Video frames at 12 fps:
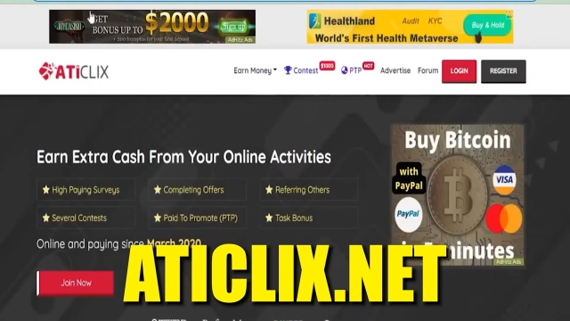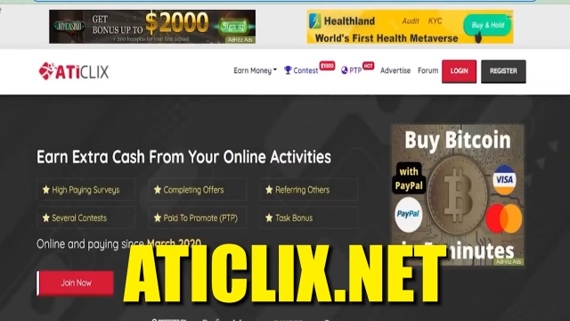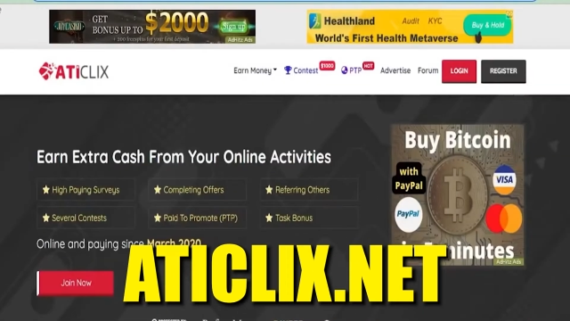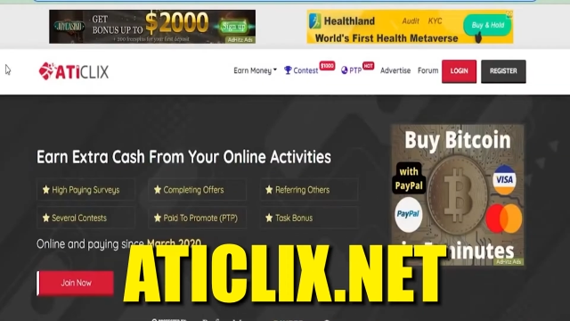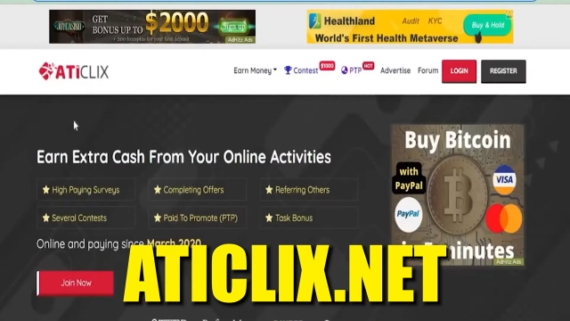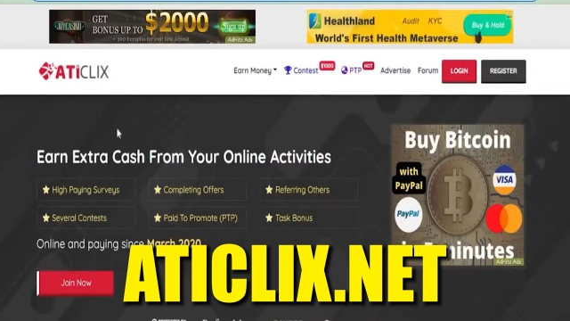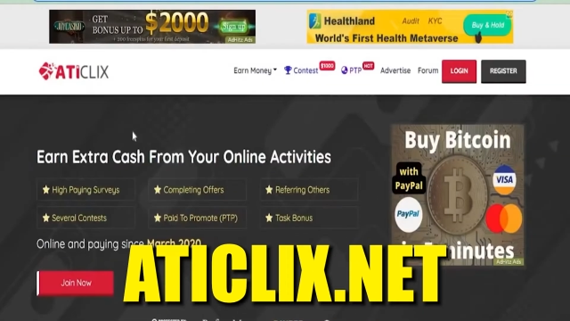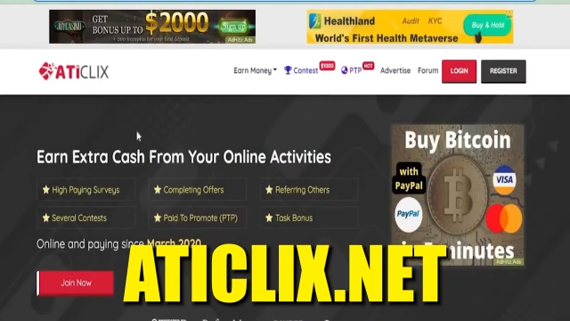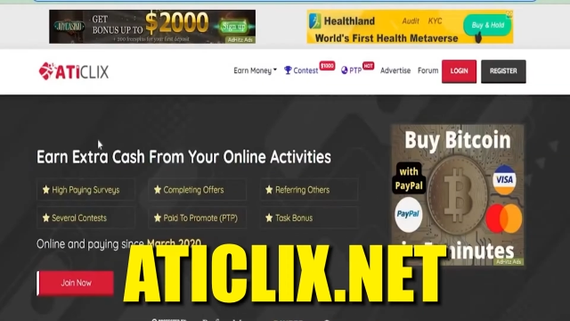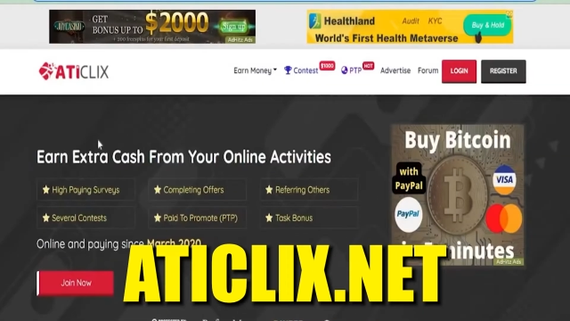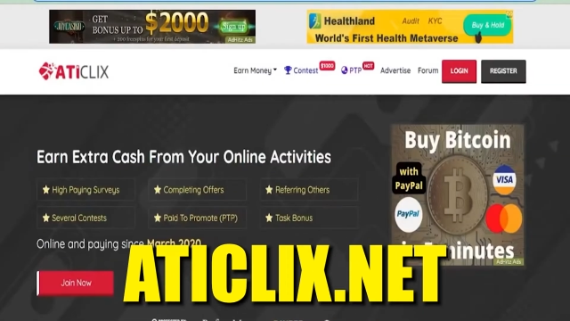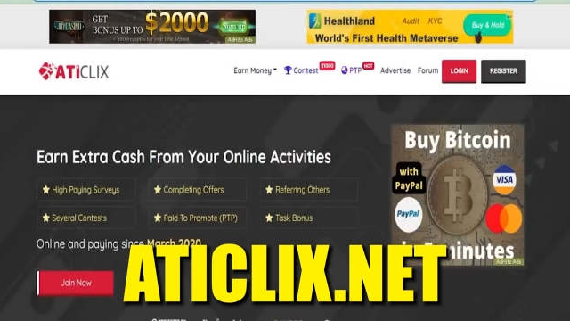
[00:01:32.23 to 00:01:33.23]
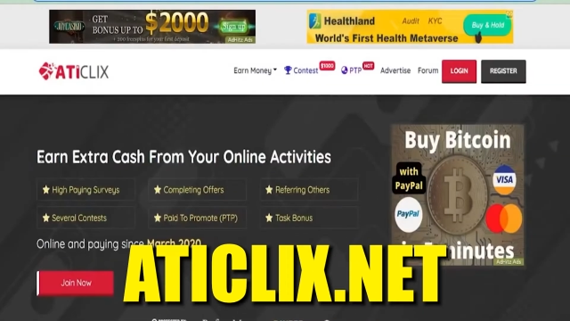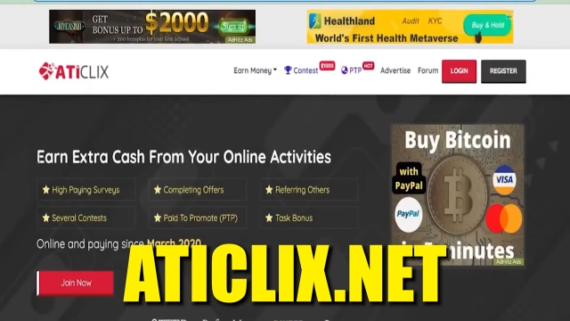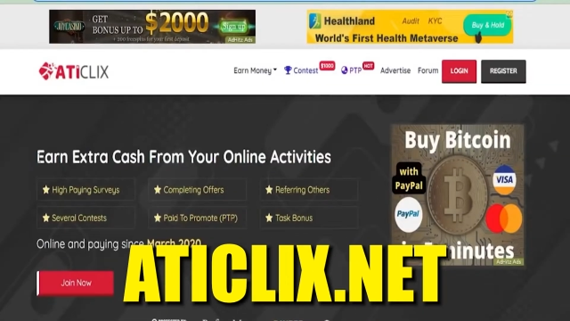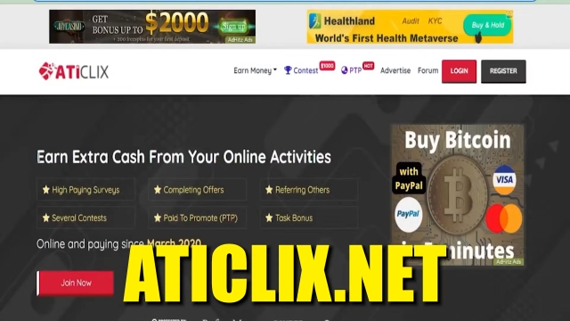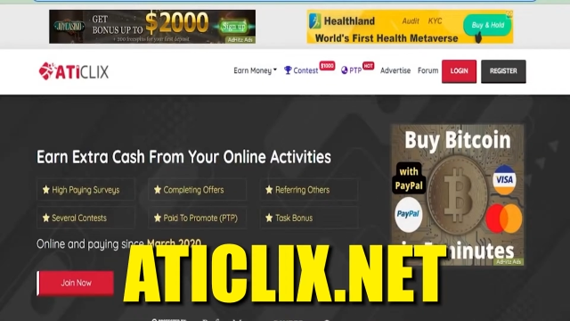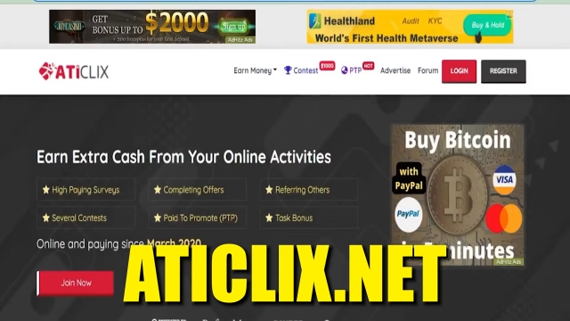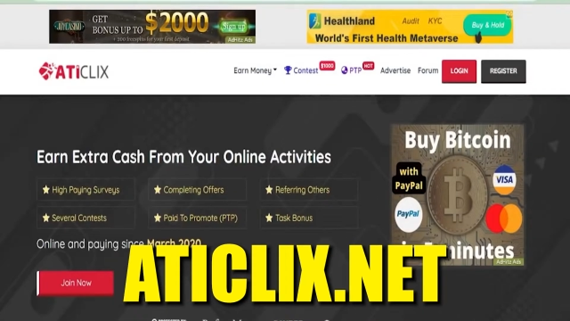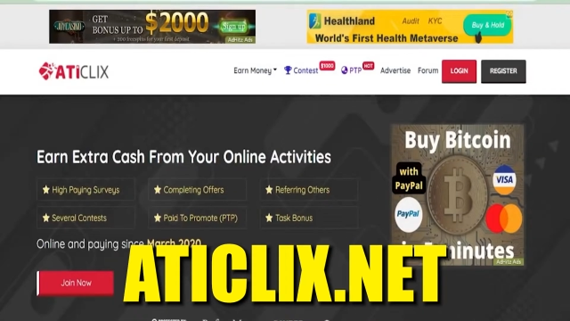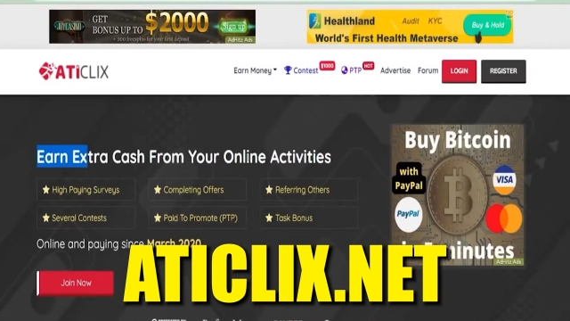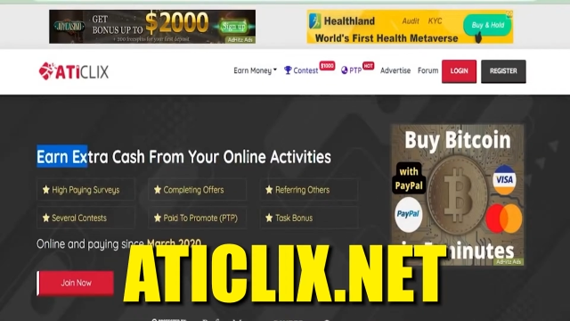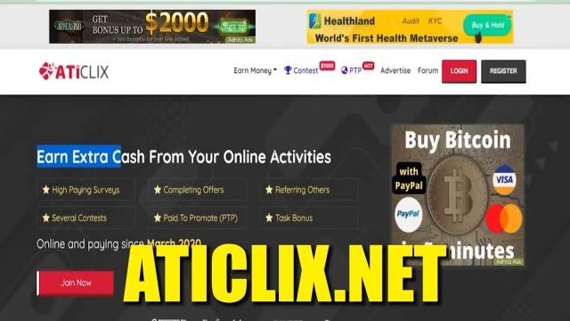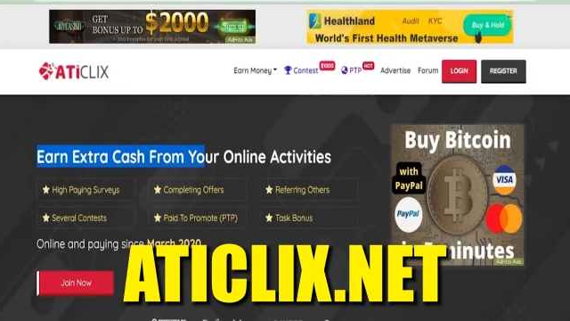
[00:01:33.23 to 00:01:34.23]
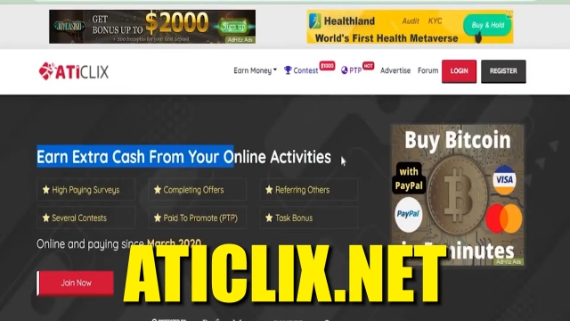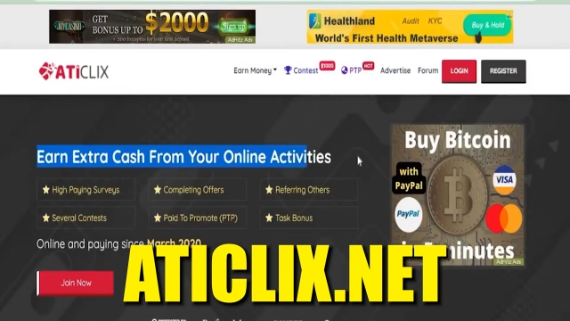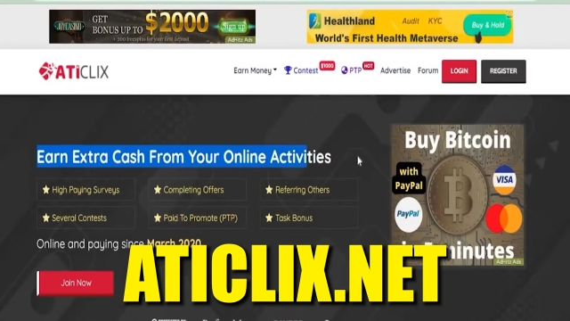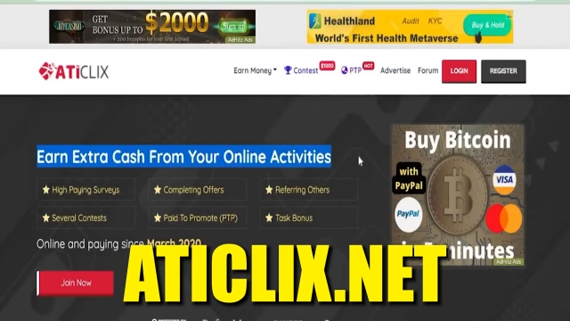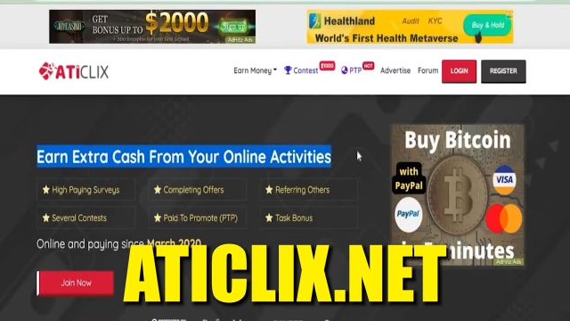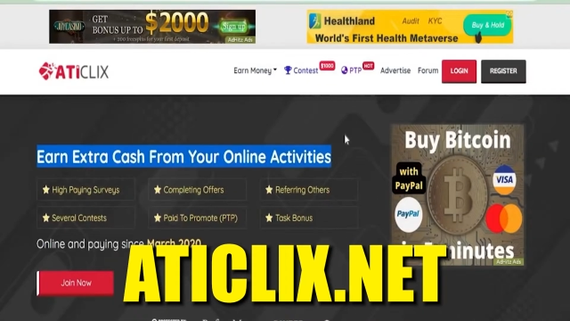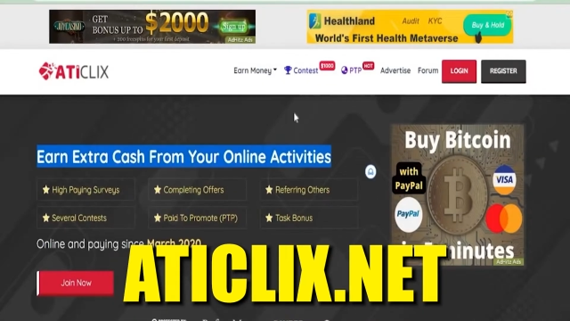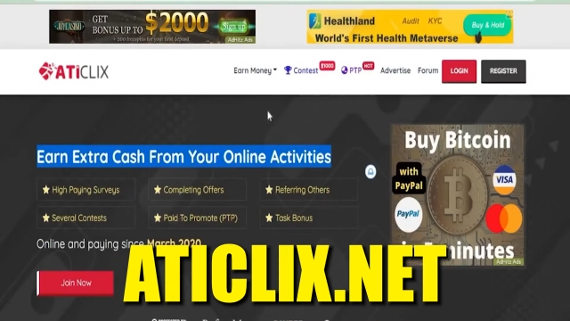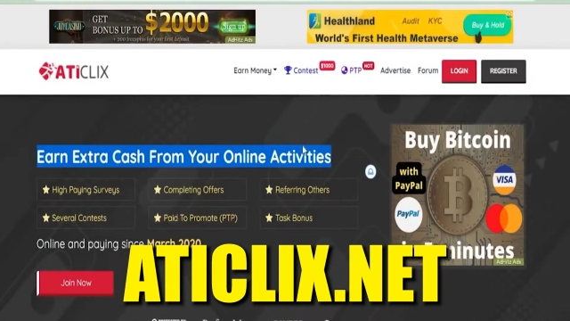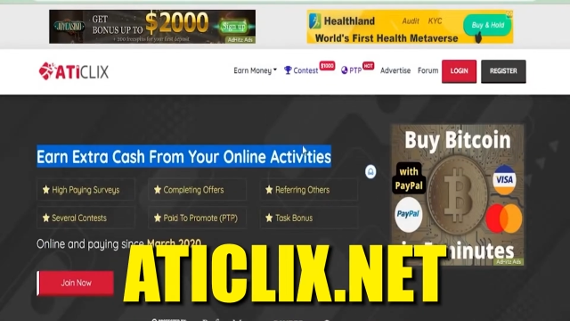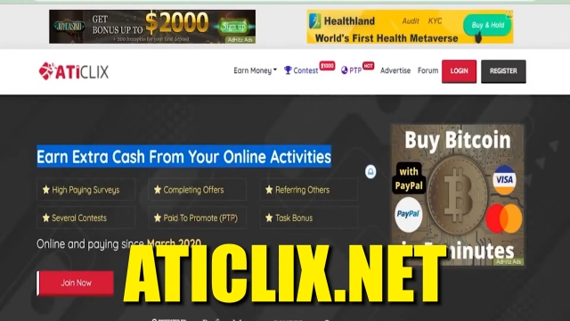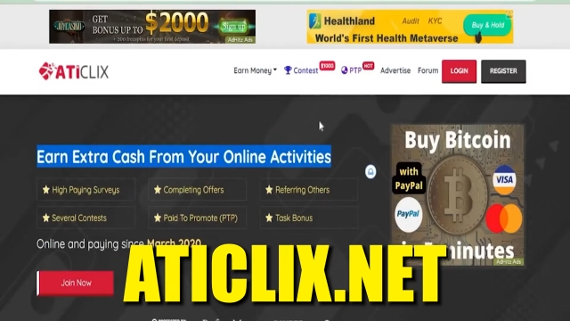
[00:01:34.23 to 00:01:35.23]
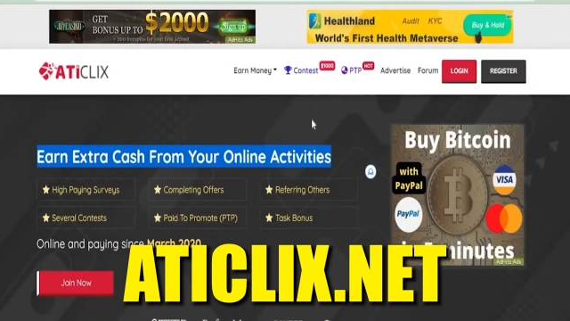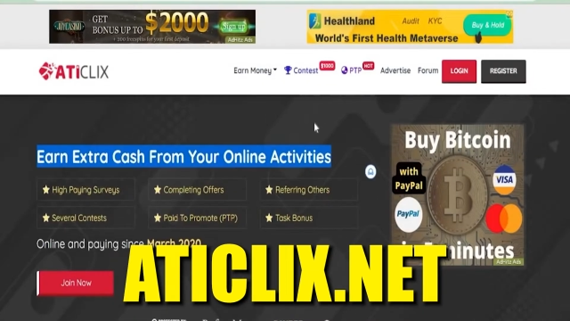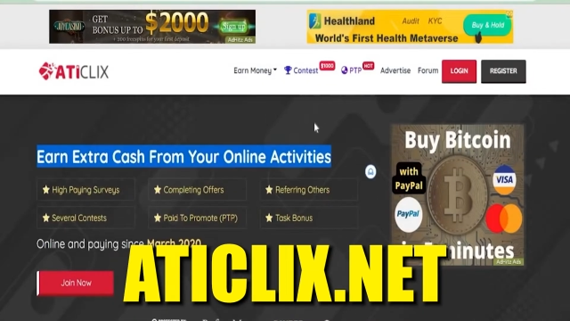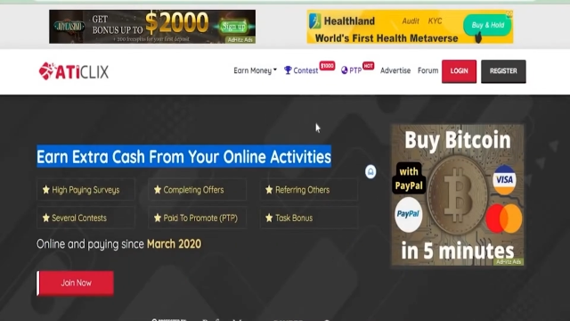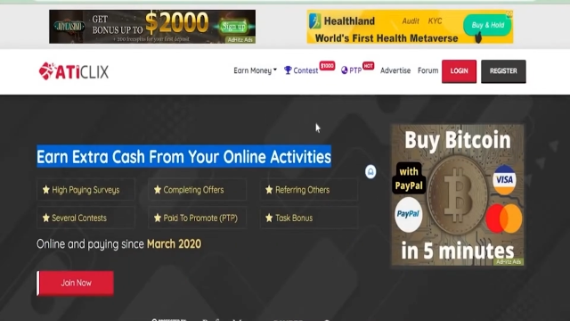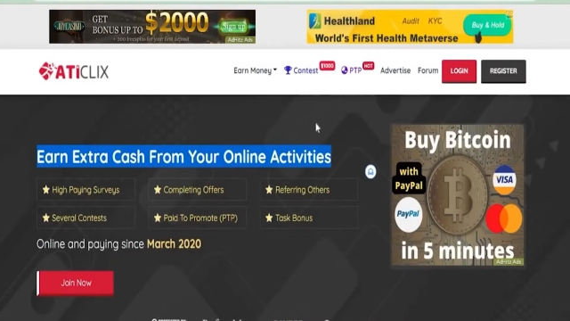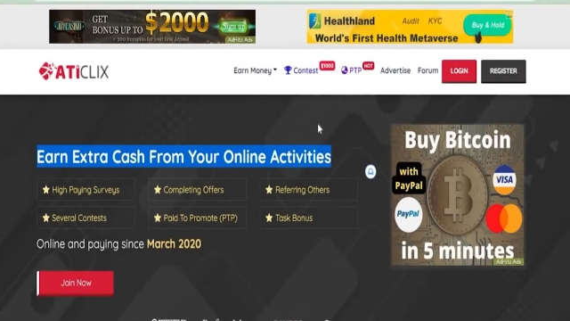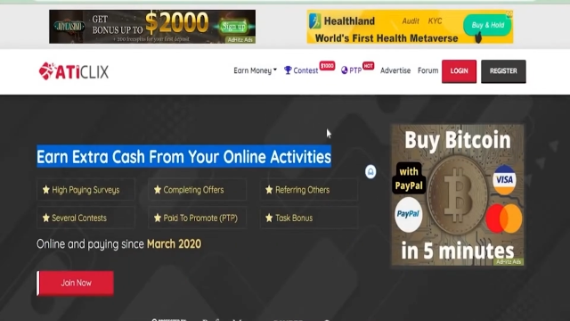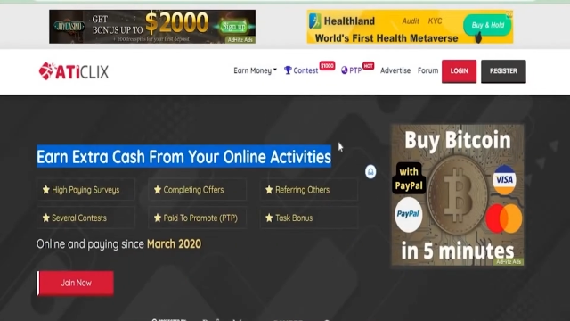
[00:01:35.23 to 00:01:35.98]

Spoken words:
Nobody's mouth can be seen.